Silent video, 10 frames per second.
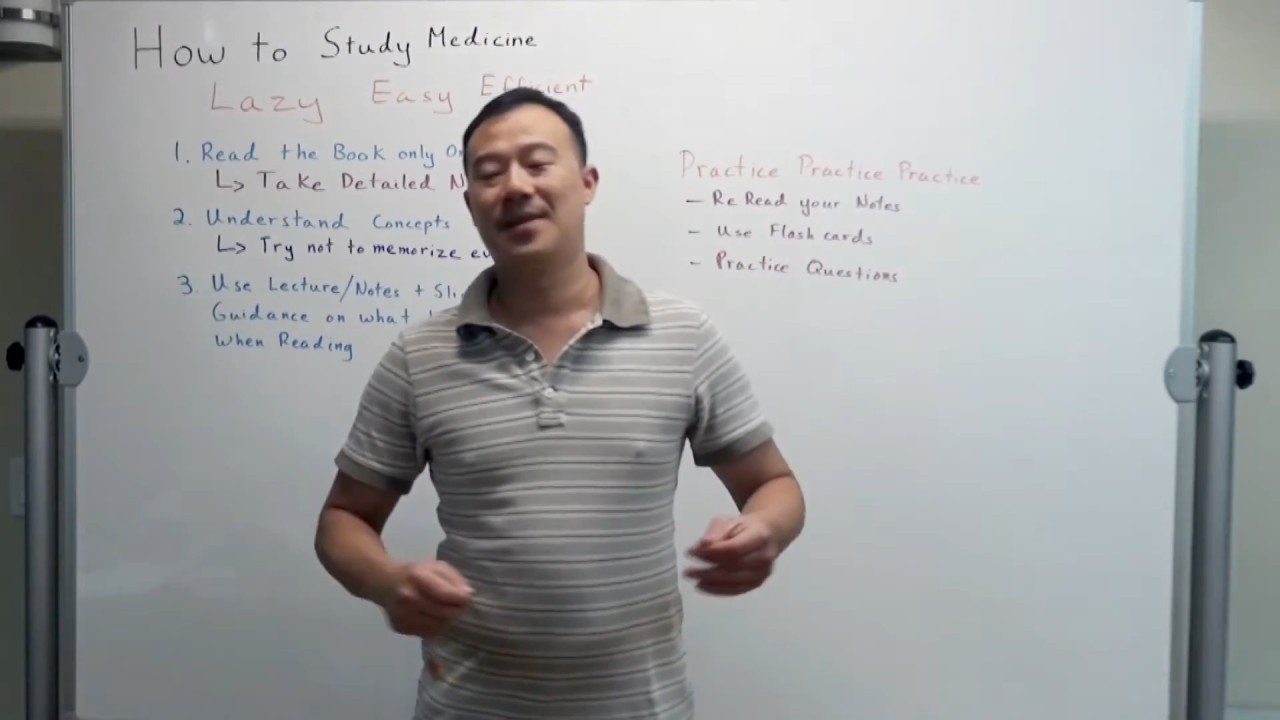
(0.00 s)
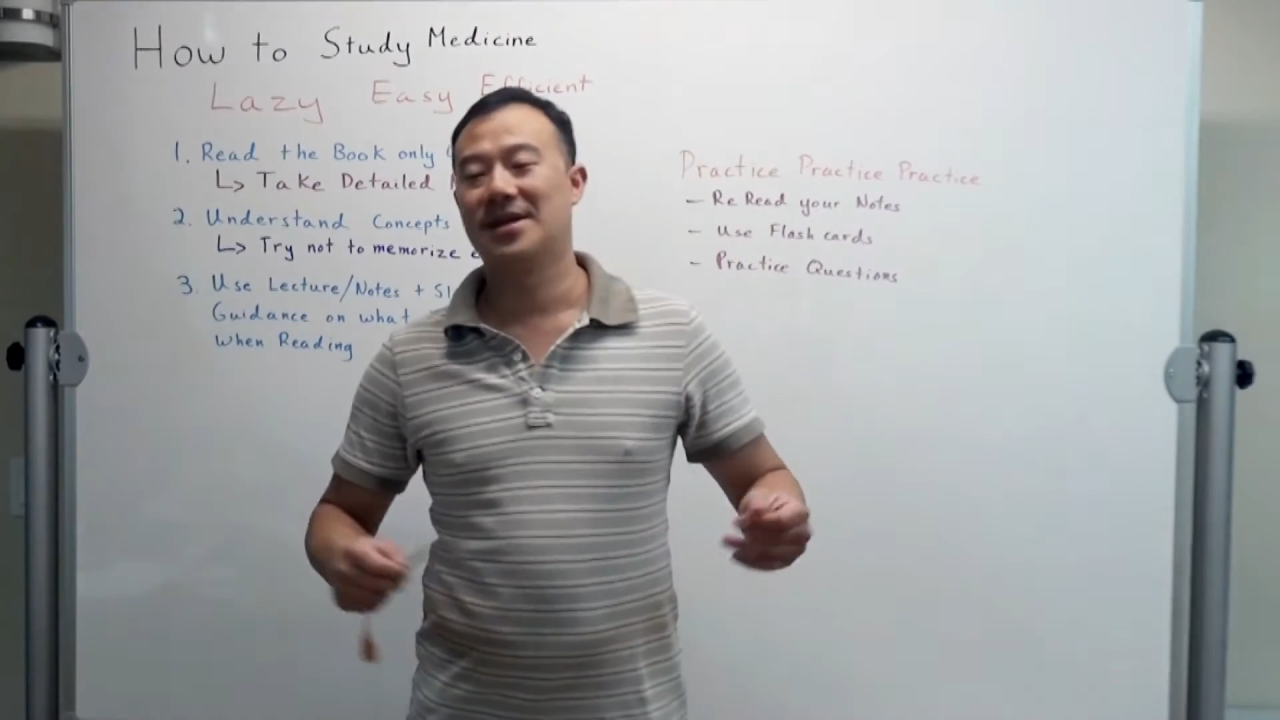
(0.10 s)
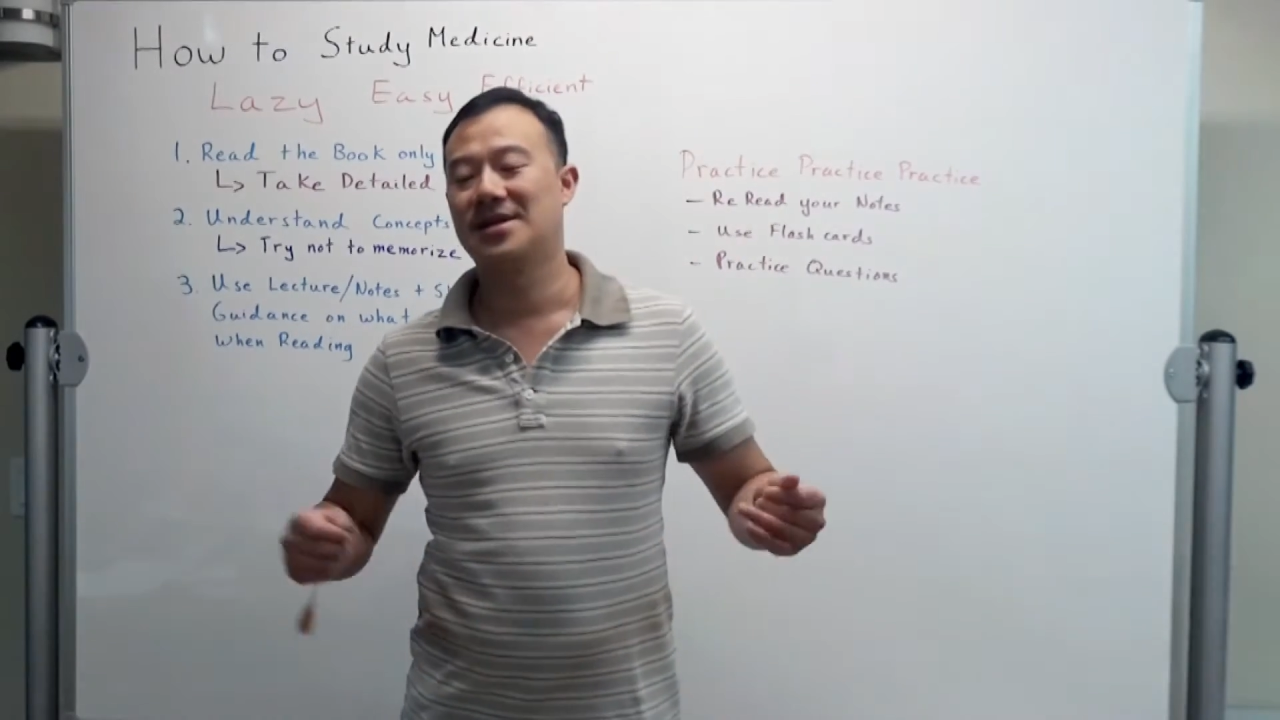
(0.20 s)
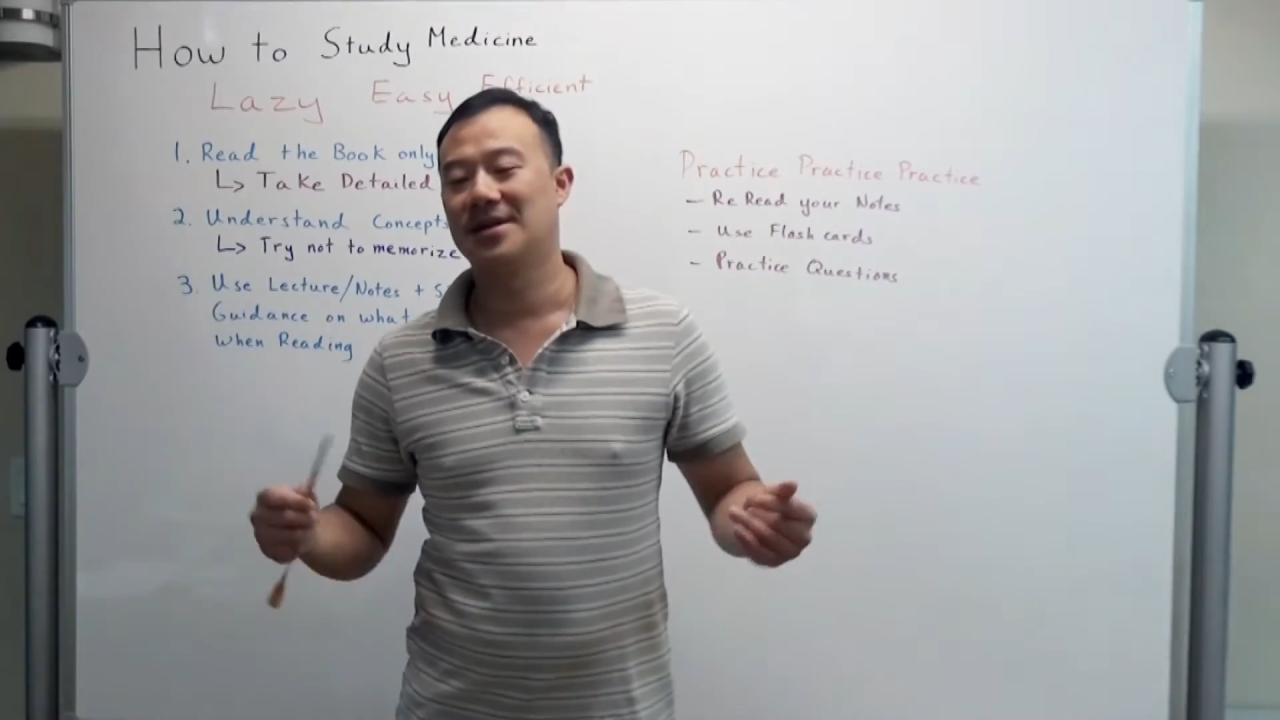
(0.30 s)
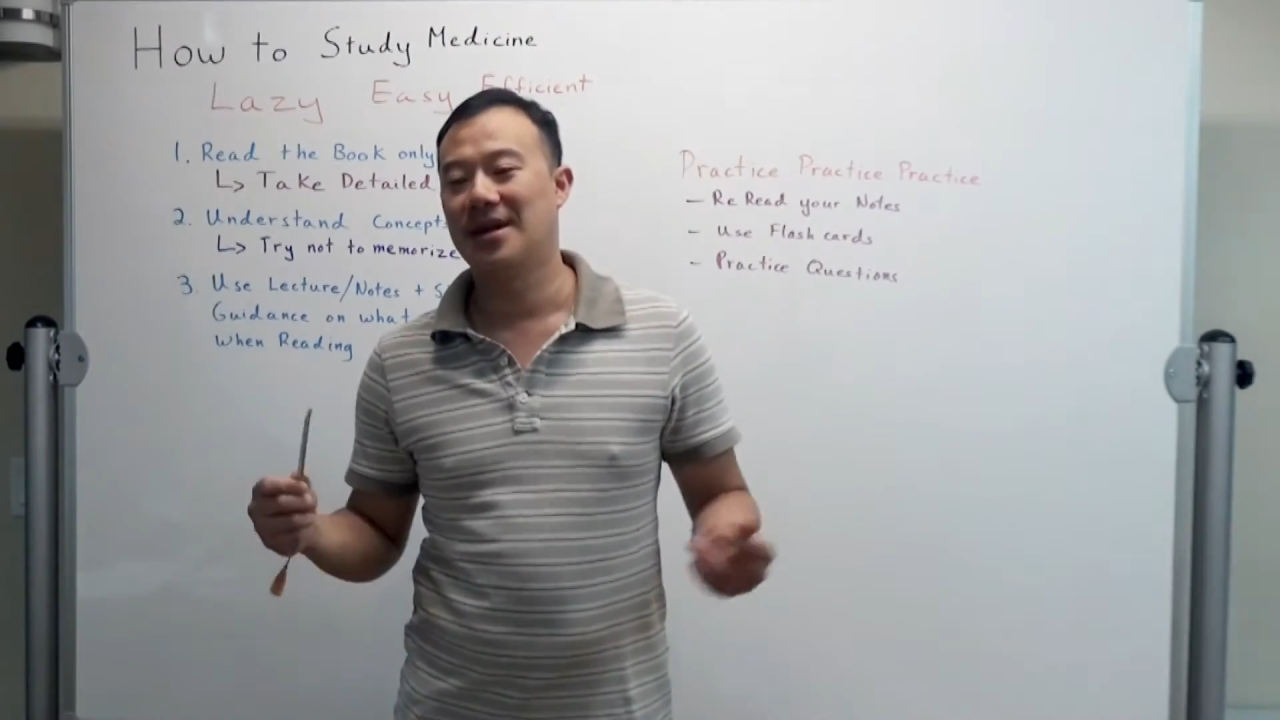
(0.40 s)

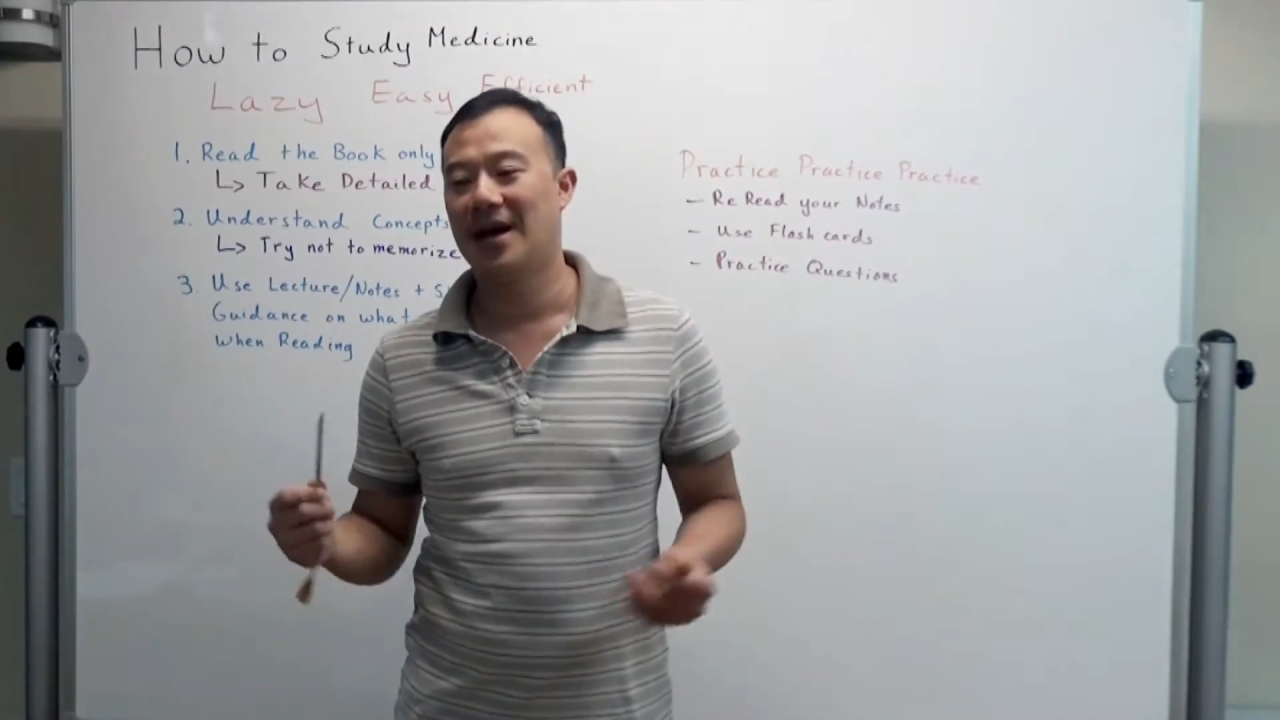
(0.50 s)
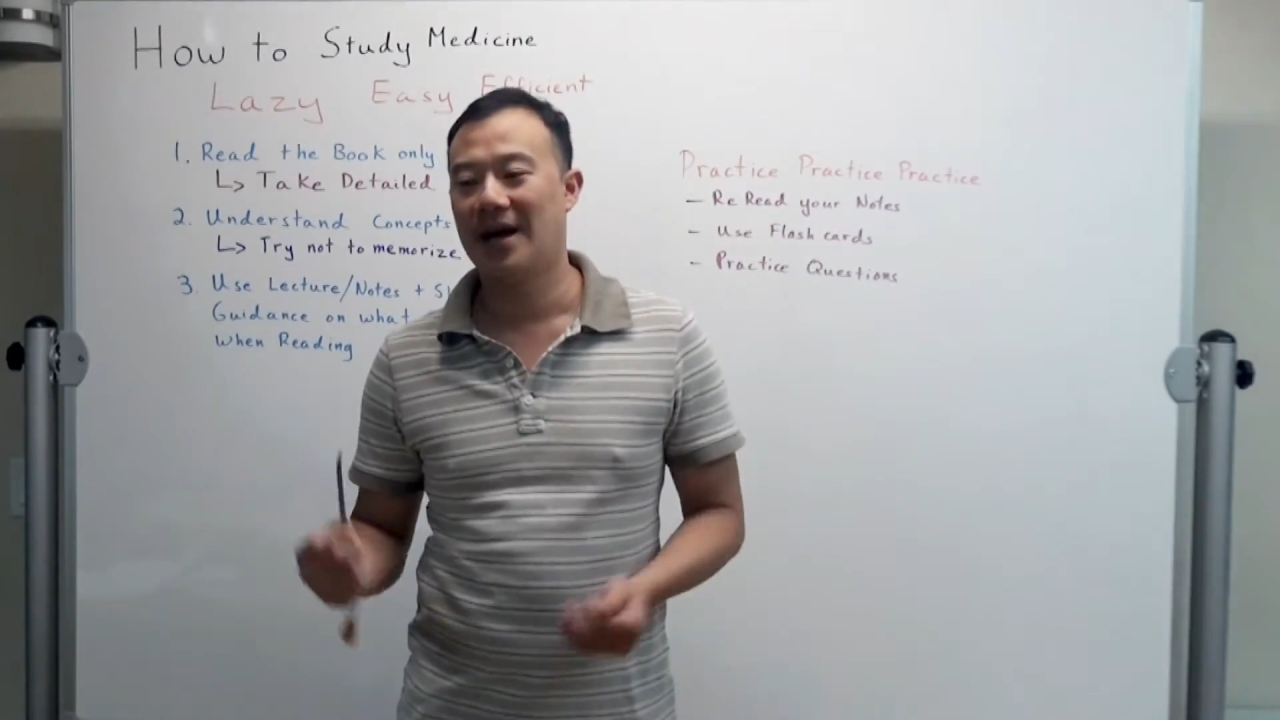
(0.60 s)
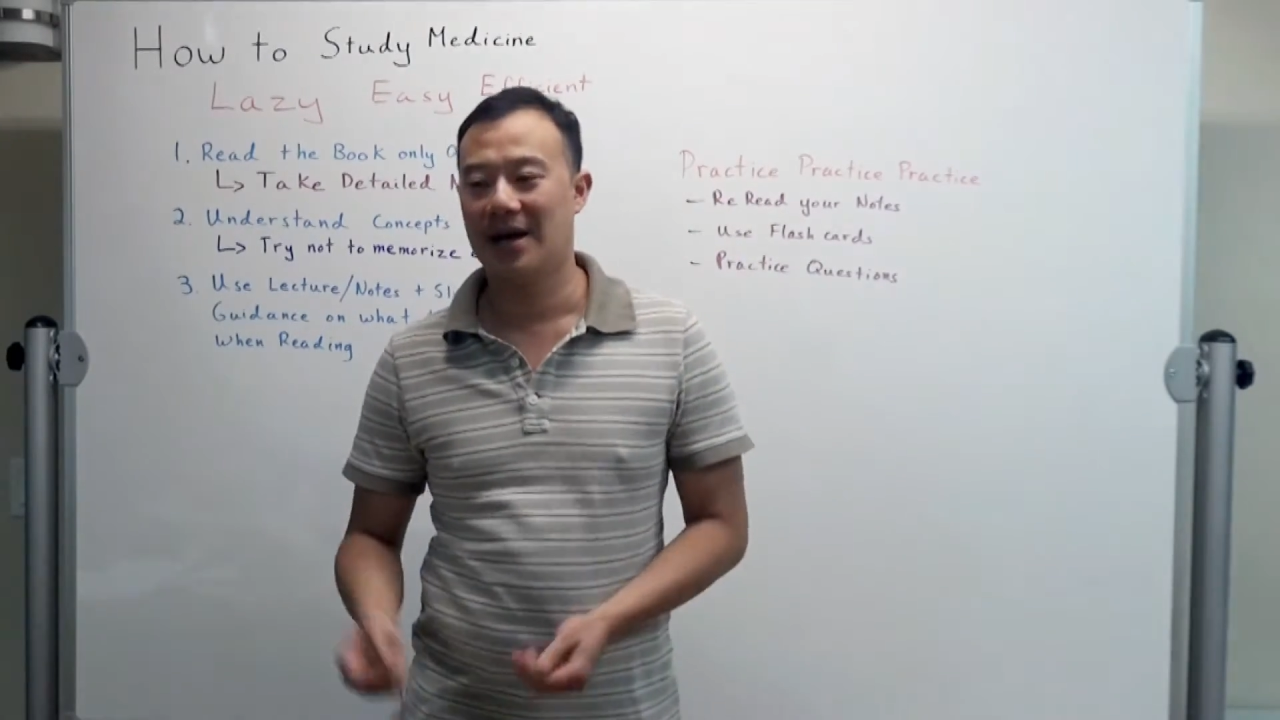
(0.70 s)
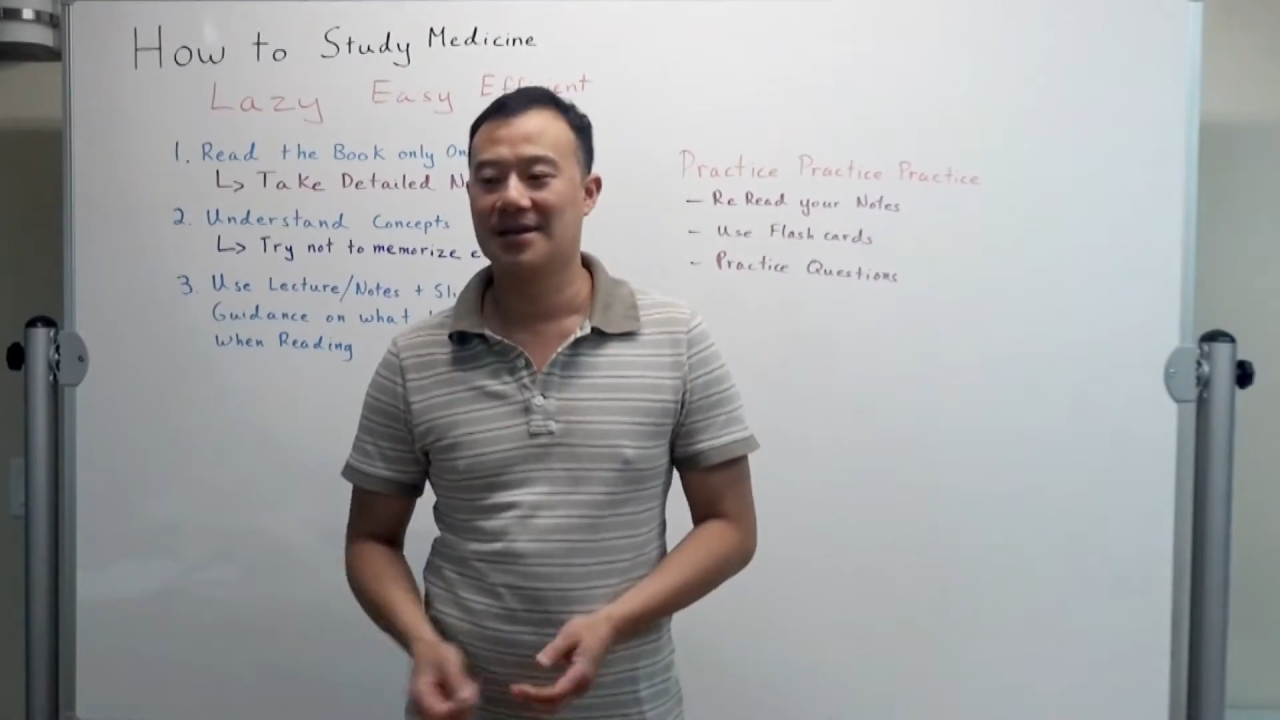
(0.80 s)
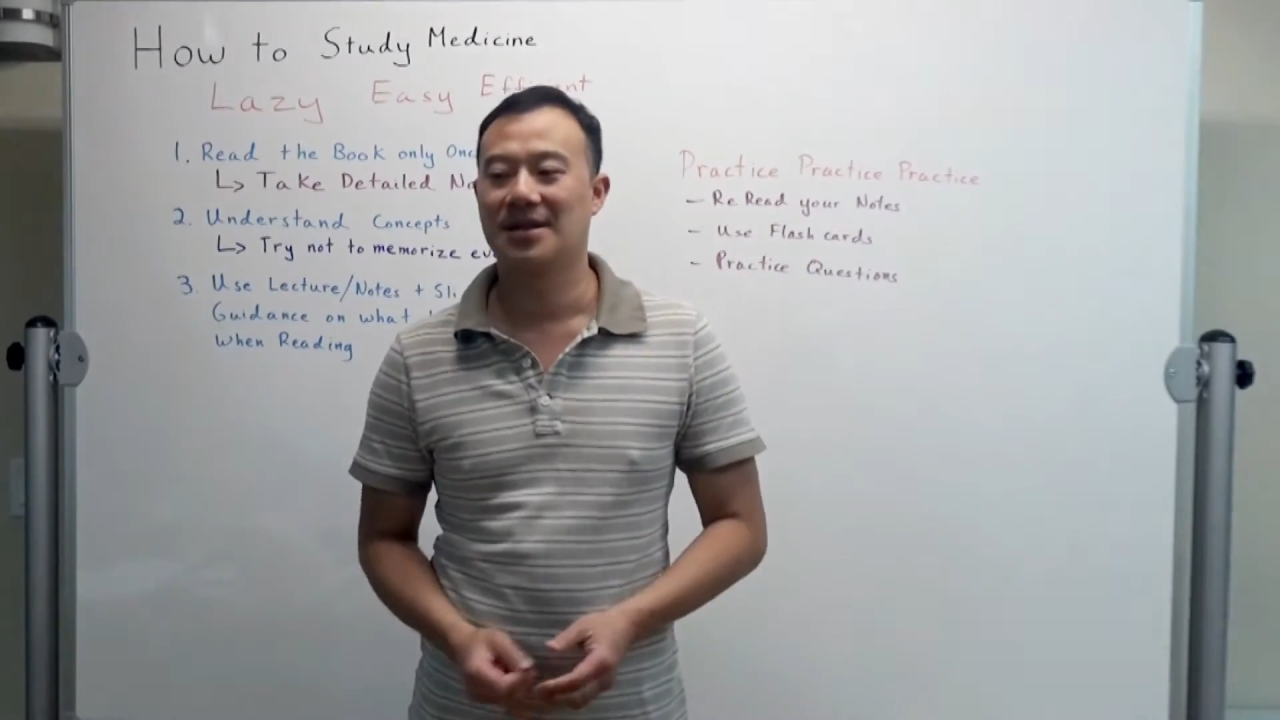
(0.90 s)
medicine
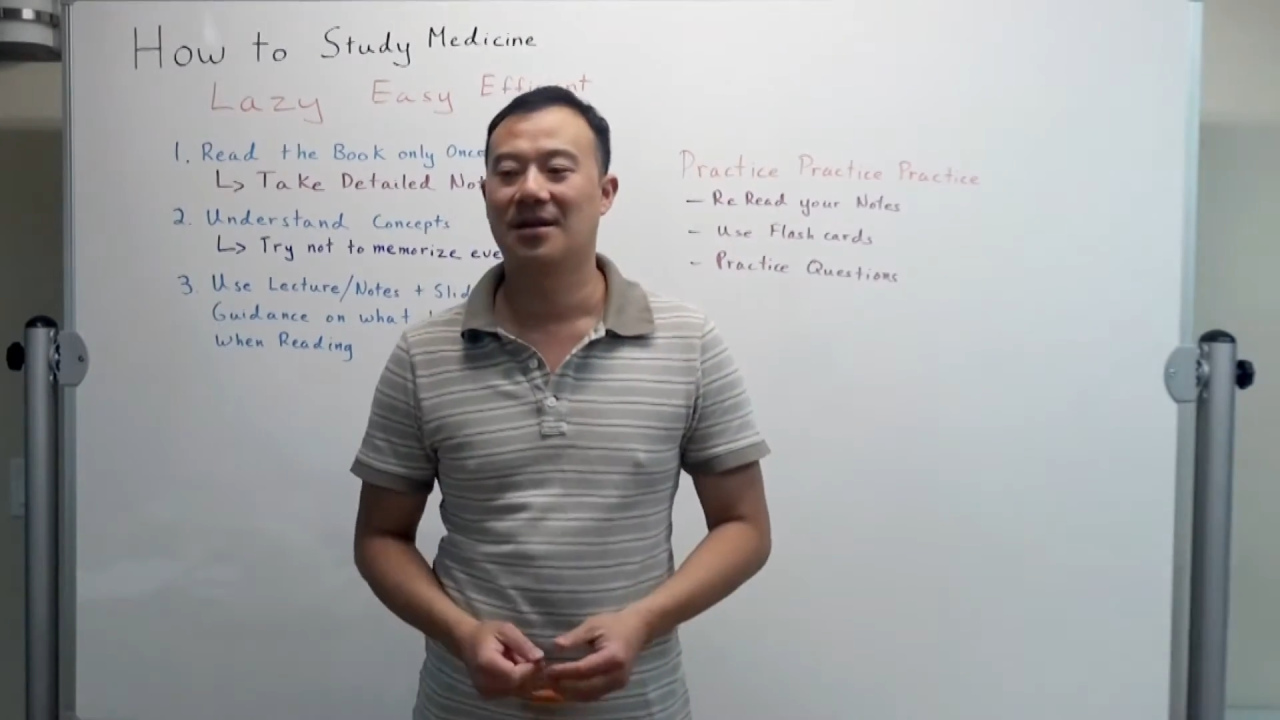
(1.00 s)
has